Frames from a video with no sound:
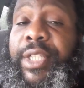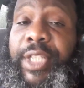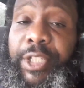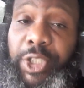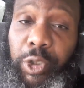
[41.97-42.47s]

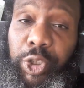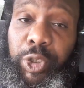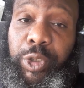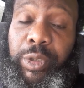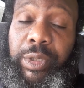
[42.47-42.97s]
there's no,
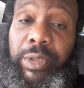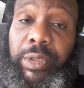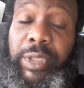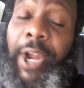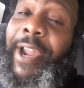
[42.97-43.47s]

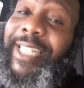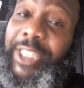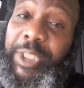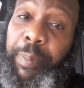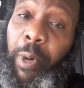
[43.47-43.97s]
there is
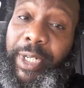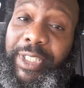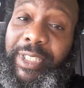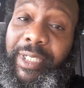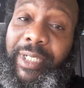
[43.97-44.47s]
a
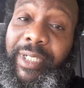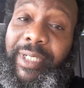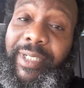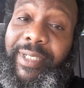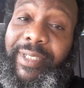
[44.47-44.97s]
sports
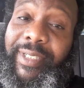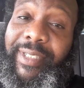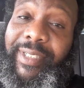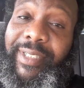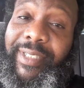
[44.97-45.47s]

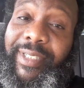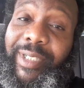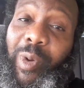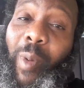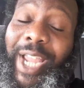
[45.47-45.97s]

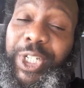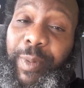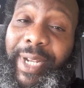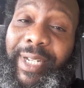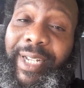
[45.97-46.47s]

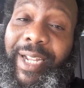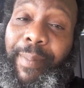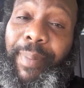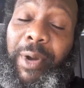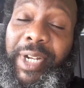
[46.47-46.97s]
wagering
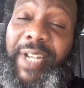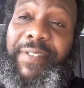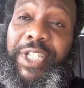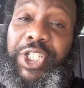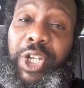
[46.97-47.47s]
component of
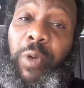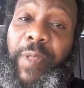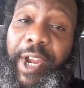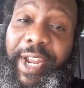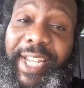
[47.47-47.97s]
this show.
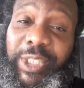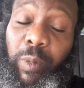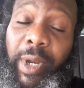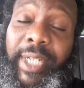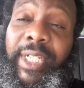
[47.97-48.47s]
There is
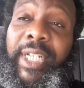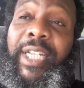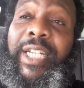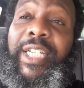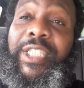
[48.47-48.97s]
one.
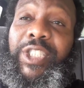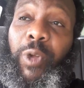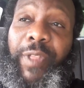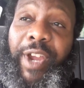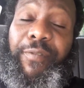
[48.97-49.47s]

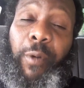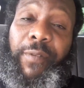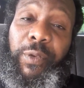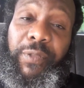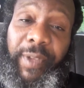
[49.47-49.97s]
So therefore,
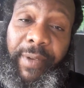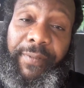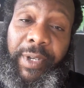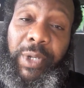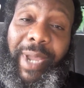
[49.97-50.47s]
if you
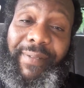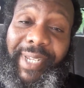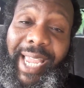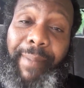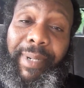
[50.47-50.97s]
feel you have a
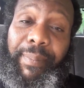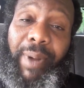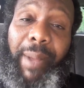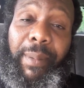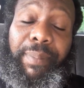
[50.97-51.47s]
gambling
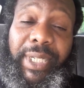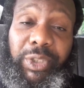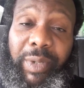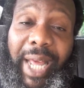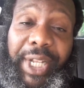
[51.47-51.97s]
problem, please
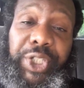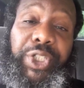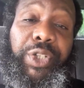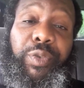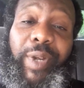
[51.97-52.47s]
do not listen
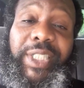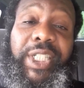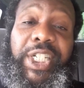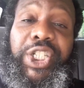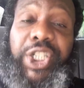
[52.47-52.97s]
to the rest
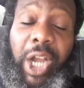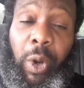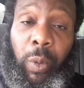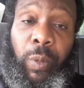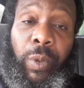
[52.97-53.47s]
of this
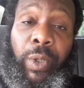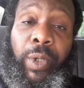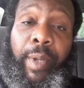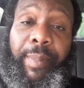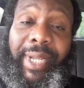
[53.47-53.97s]
show
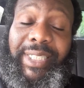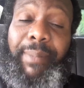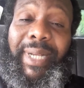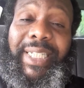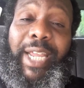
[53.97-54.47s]
because I'm
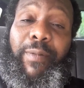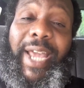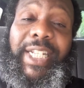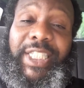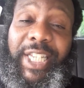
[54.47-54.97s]
about to get
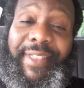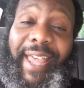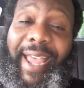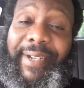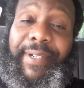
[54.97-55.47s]
right into
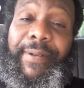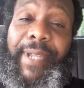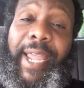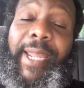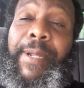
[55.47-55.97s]
that.
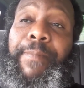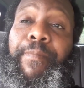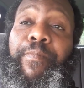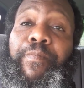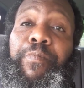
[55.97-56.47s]
Okay.
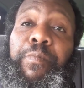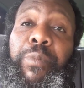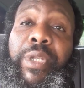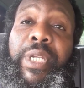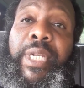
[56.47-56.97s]

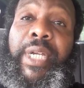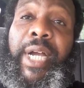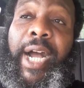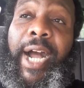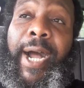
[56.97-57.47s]

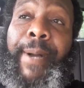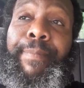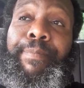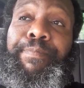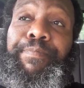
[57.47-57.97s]
Um,